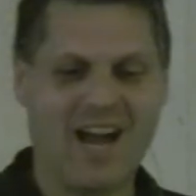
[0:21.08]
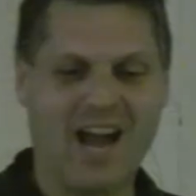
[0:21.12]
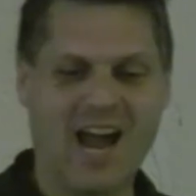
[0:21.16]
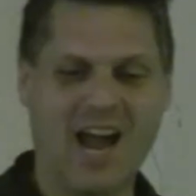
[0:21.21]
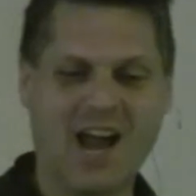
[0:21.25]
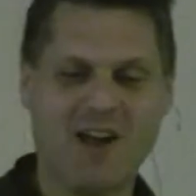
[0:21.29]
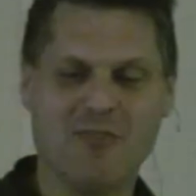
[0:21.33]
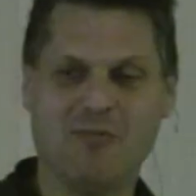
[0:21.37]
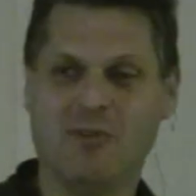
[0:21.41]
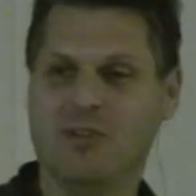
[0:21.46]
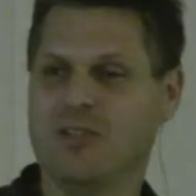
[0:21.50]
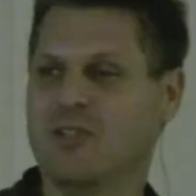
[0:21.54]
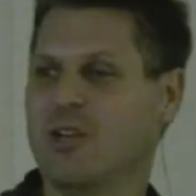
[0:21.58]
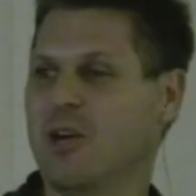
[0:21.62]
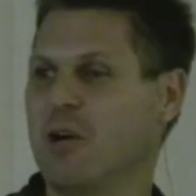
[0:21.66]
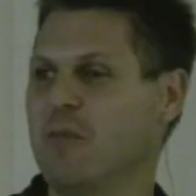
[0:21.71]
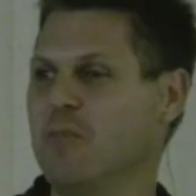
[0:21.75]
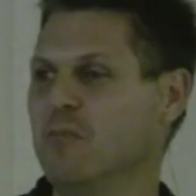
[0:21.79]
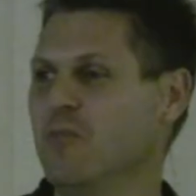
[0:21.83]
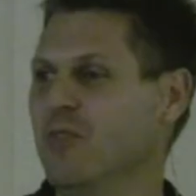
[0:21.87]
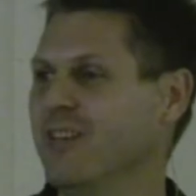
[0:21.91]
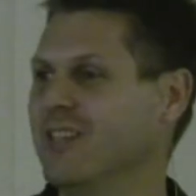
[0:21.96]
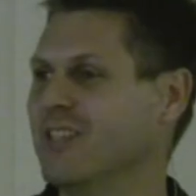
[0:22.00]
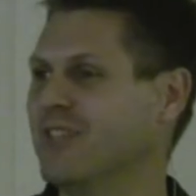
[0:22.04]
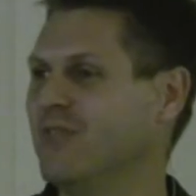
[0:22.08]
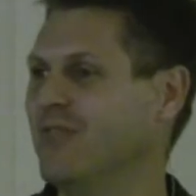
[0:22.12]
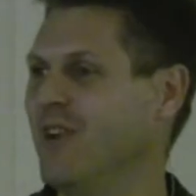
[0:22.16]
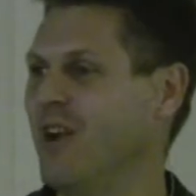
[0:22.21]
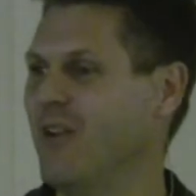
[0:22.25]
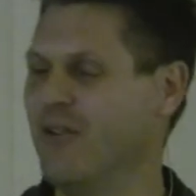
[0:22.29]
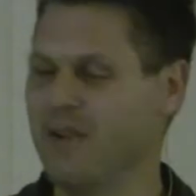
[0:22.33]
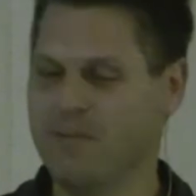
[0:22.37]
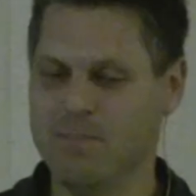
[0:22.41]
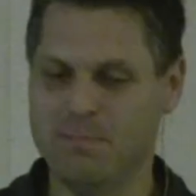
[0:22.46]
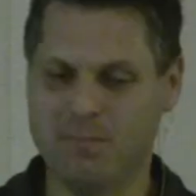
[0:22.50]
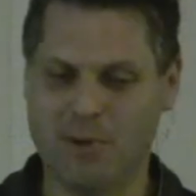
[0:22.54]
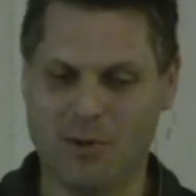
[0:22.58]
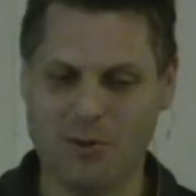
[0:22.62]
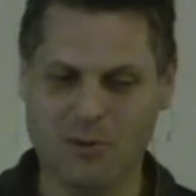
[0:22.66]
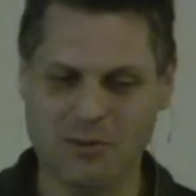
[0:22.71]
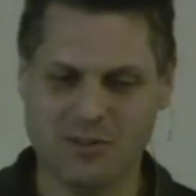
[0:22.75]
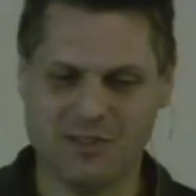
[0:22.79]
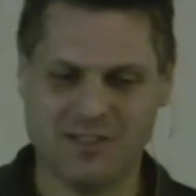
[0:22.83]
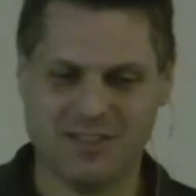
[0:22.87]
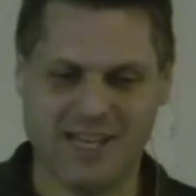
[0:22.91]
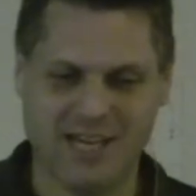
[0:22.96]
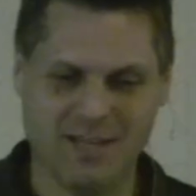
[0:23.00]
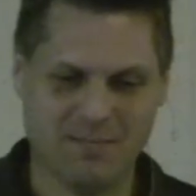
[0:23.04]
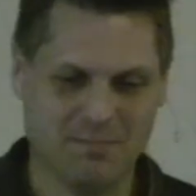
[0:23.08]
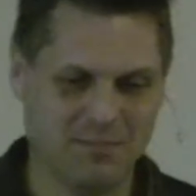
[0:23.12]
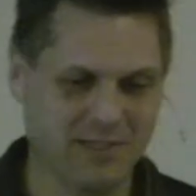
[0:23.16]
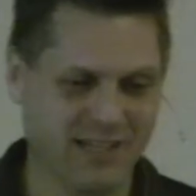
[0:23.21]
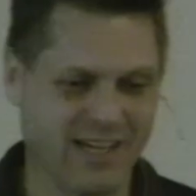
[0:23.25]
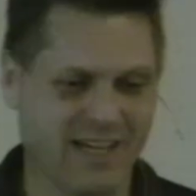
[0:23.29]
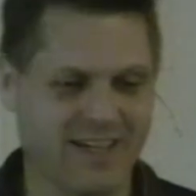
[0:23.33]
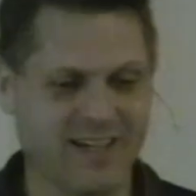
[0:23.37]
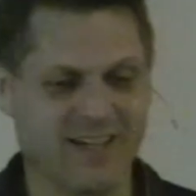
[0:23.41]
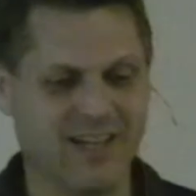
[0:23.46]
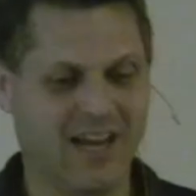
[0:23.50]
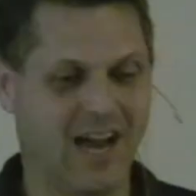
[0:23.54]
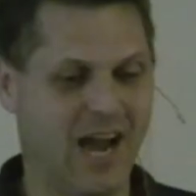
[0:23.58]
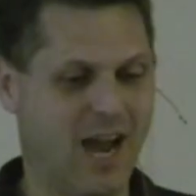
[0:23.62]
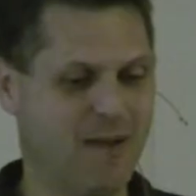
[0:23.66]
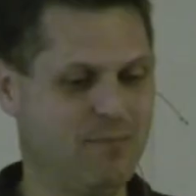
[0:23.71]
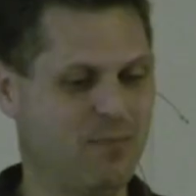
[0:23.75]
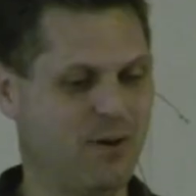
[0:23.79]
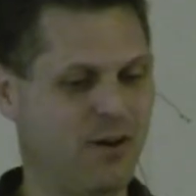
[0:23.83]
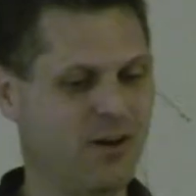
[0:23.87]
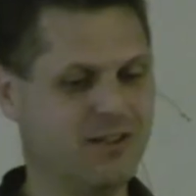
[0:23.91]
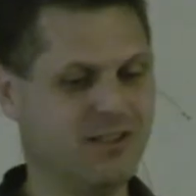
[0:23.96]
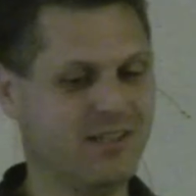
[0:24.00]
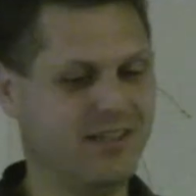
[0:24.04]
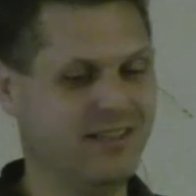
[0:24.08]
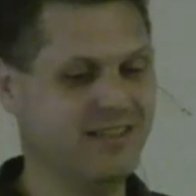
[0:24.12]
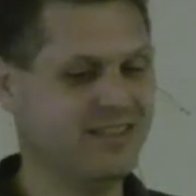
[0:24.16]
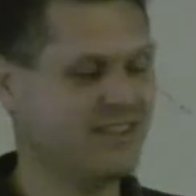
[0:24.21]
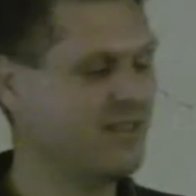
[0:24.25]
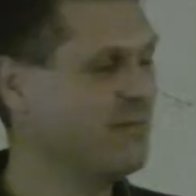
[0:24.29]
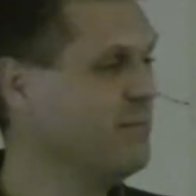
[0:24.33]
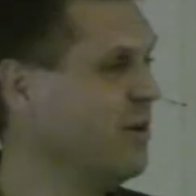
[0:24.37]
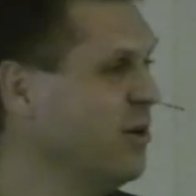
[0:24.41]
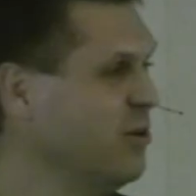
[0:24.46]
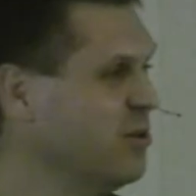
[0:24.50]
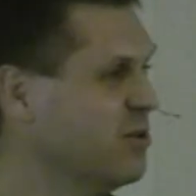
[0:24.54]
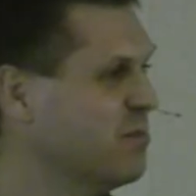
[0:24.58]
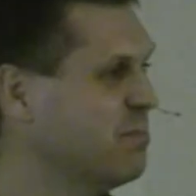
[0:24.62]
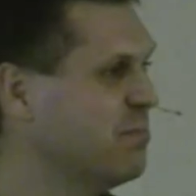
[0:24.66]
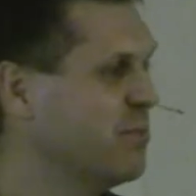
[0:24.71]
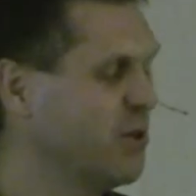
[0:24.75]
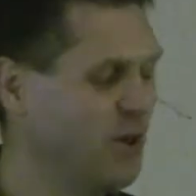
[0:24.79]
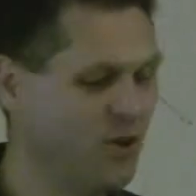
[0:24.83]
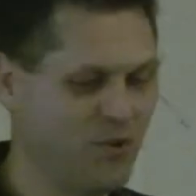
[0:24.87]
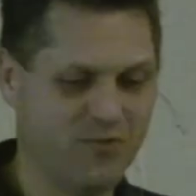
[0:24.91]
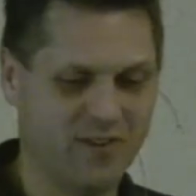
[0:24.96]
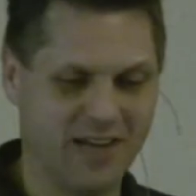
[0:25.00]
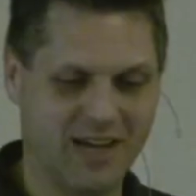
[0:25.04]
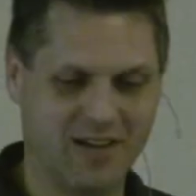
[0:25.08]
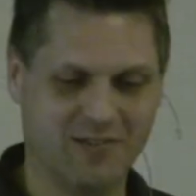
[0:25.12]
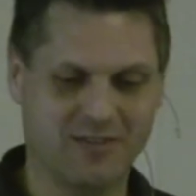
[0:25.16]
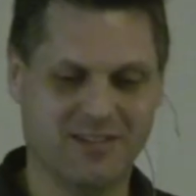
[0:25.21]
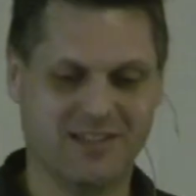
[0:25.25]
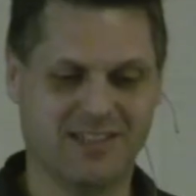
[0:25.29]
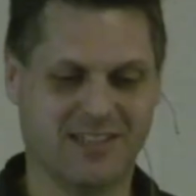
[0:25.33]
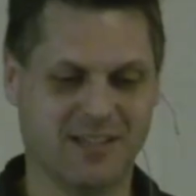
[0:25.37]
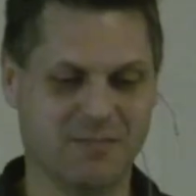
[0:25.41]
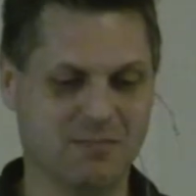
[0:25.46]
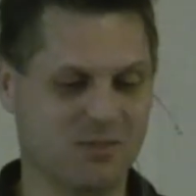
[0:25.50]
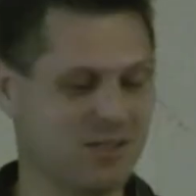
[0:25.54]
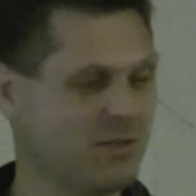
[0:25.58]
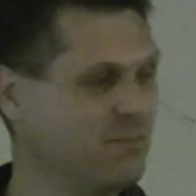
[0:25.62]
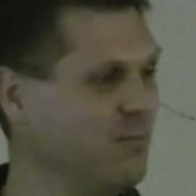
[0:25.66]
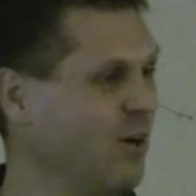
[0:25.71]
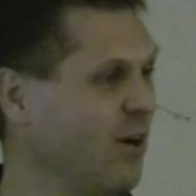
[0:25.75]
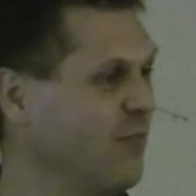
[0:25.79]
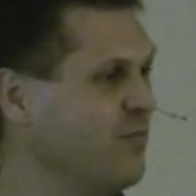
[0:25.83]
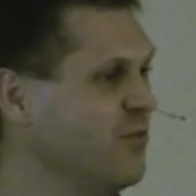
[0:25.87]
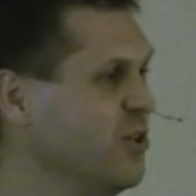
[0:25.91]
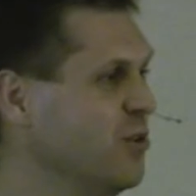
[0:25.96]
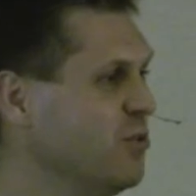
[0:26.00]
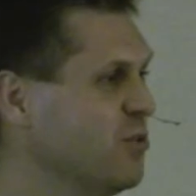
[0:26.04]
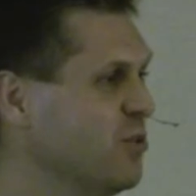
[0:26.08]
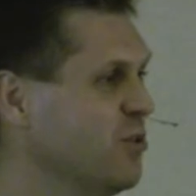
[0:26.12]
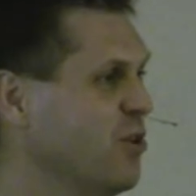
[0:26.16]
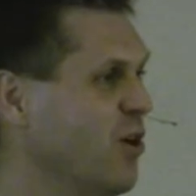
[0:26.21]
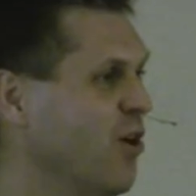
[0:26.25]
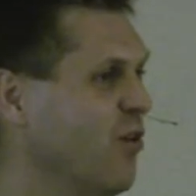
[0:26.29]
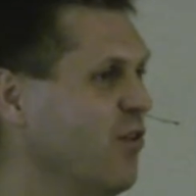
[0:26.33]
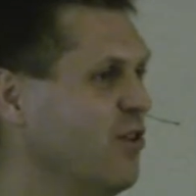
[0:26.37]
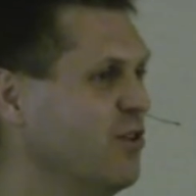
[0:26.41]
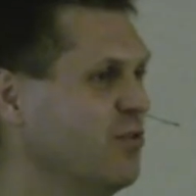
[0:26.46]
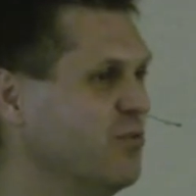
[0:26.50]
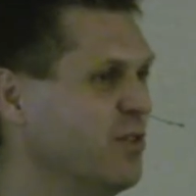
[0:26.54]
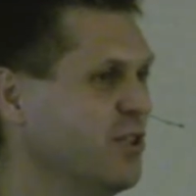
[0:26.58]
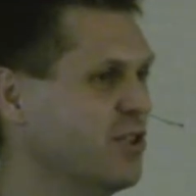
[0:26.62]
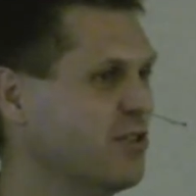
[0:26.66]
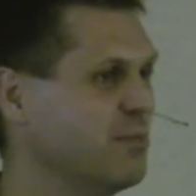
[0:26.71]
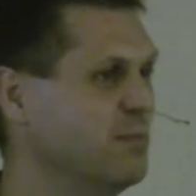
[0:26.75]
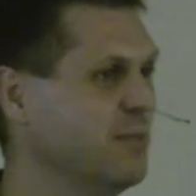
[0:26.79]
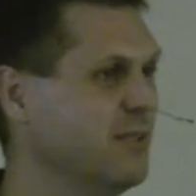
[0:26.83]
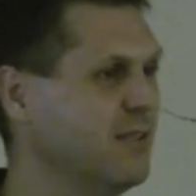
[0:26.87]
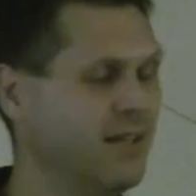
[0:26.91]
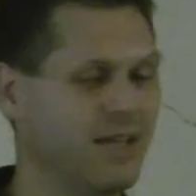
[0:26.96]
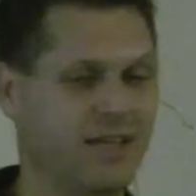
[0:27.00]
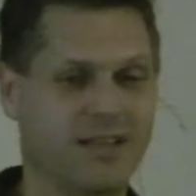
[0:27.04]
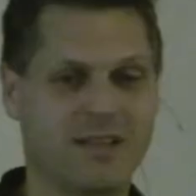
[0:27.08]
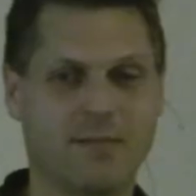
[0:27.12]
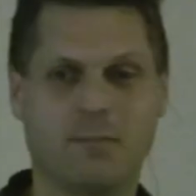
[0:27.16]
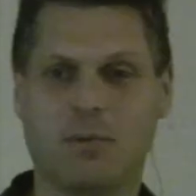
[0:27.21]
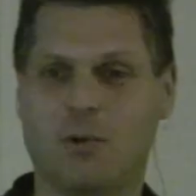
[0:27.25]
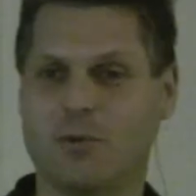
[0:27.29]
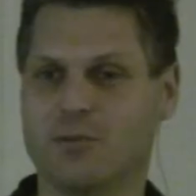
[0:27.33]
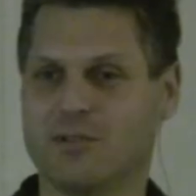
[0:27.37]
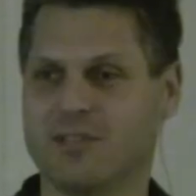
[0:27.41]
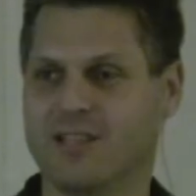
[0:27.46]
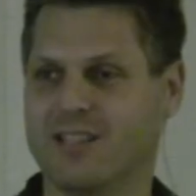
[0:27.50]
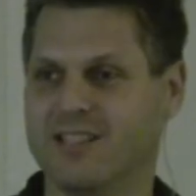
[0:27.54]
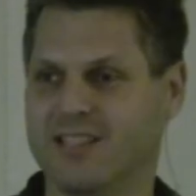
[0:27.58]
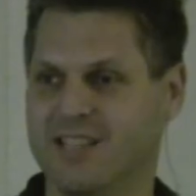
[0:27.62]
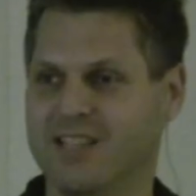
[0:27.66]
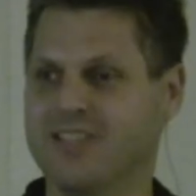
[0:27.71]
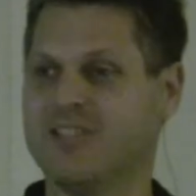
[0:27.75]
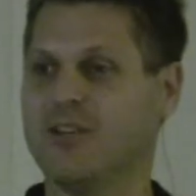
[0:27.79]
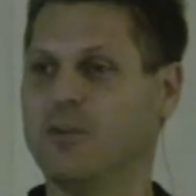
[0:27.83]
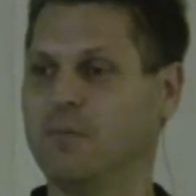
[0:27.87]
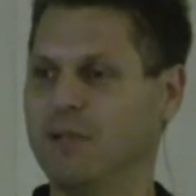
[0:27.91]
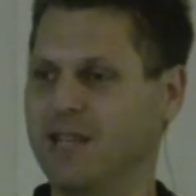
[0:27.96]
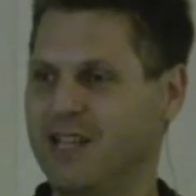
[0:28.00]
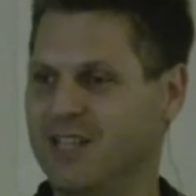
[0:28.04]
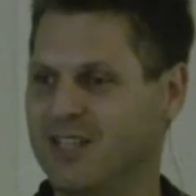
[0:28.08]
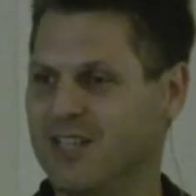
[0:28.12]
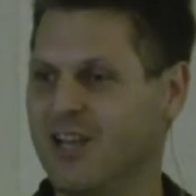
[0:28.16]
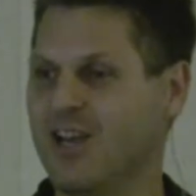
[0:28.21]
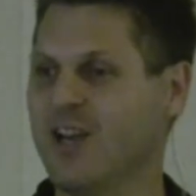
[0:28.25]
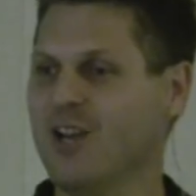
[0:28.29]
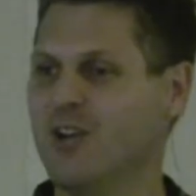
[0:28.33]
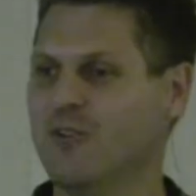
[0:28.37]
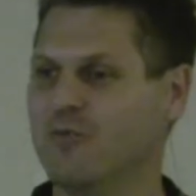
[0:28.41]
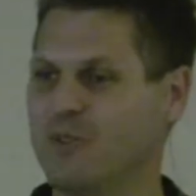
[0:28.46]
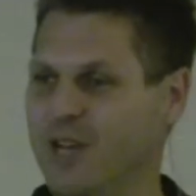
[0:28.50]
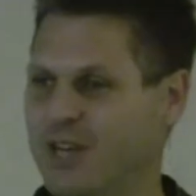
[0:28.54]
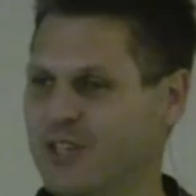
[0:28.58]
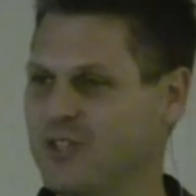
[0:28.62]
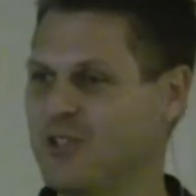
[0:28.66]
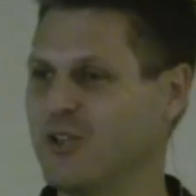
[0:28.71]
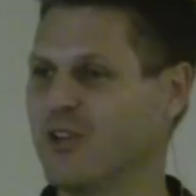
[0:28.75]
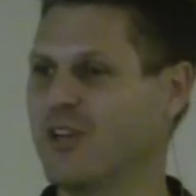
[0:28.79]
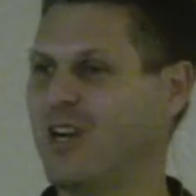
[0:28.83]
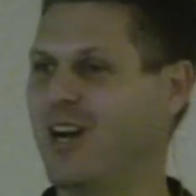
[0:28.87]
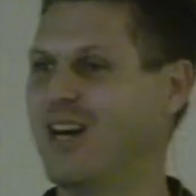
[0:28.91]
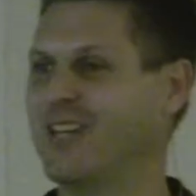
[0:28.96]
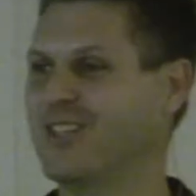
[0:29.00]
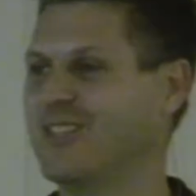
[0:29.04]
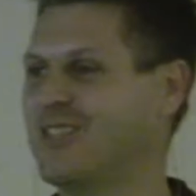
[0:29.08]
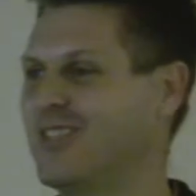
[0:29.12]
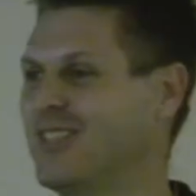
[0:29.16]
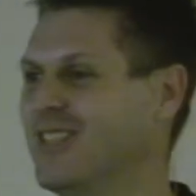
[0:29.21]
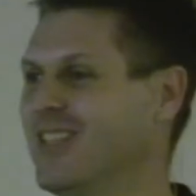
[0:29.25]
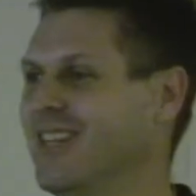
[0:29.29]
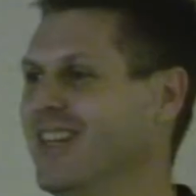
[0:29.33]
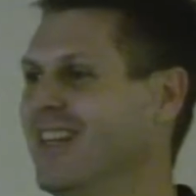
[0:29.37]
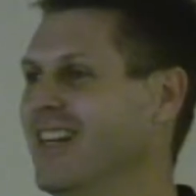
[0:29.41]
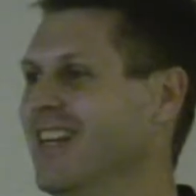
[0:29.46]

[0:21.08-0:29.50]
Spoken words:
I will come with this very bold statement that hypoxia is the most profound symptom of nutrient over-enrichment in the Baltic Sea. So please raise your cards.